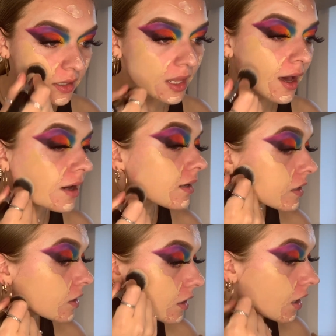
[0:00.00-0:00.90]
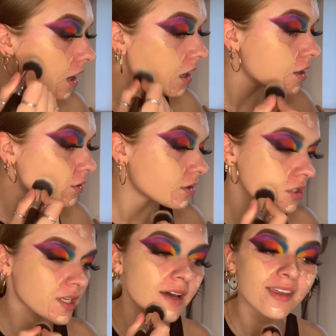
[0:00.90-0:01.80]
that. Oh
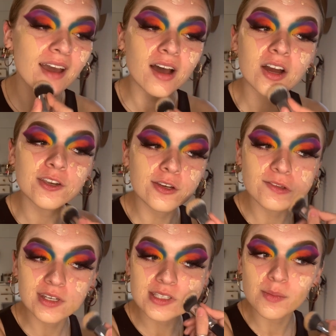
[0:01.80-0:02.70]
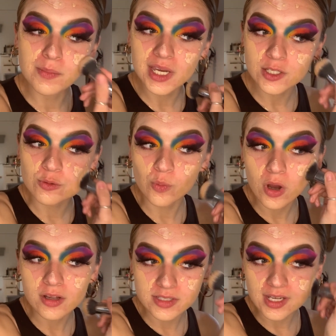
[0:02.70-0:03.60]
God, yeah, I knew this mix would
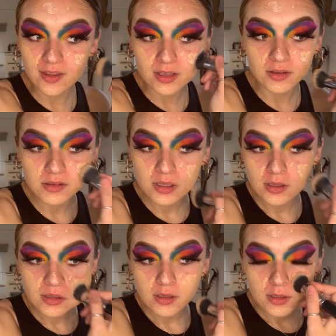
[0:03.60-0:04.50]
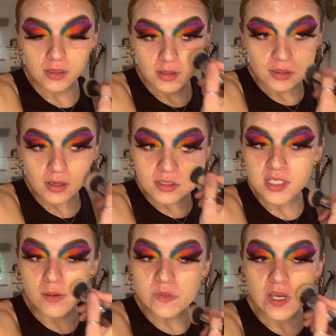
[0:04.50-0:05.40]
work together.
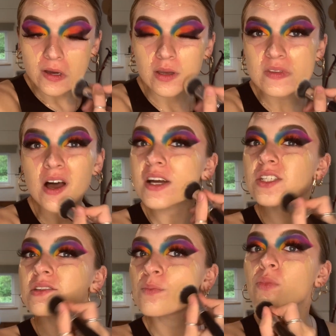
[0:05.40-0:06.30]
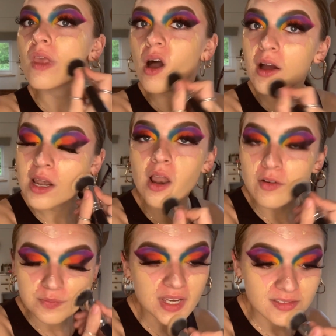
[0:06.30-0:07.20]
Sometimes I
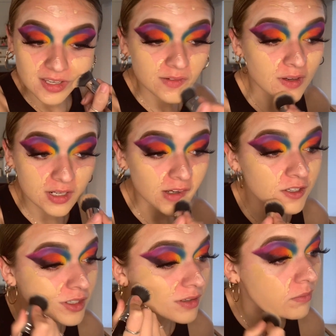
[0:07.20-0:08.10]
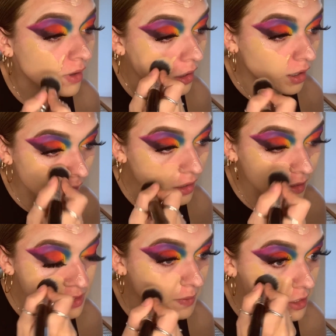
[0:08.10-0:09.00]
love mixing a foundation. I can't
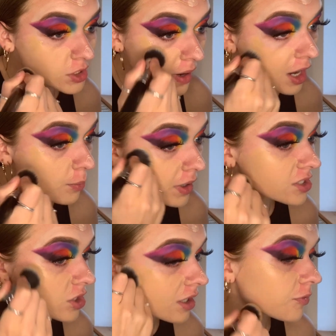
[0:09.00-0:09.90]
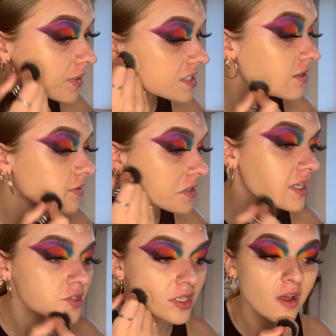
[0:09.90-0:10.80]
explain to you how much I love mixing a
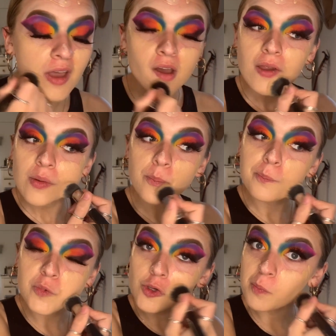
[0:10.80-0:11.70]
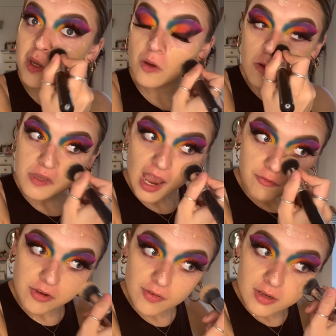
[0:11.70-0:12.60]
foundation, just because
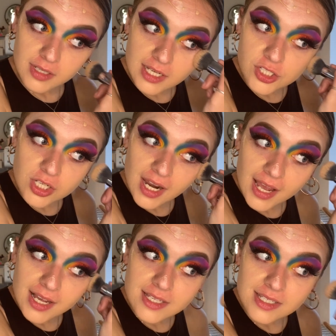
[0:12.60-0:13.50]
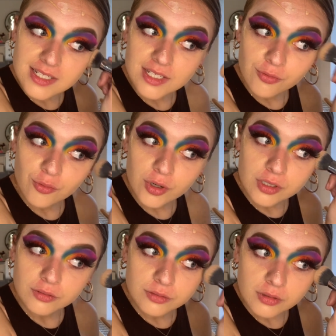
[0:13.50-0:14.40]
every foundation has a
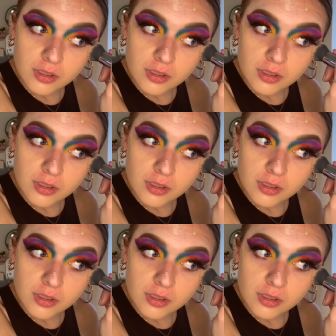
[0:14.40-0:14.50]
different